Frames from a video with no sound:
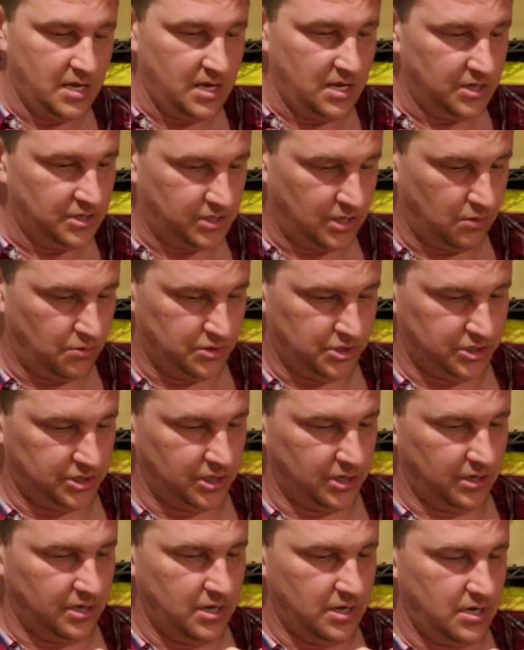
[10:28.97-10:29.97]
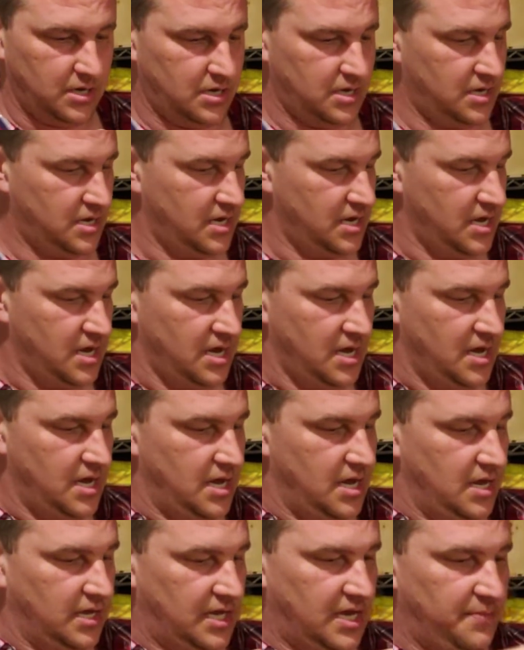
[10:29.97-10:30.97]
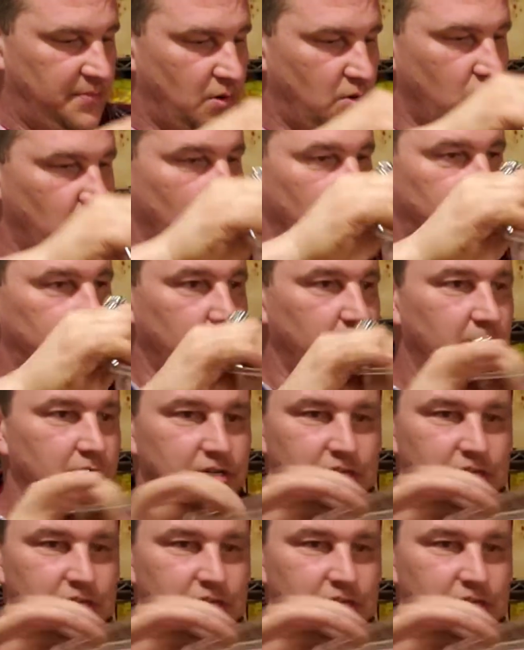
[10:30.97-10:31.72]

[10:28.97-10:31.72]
So we're just gonna keep on going through here.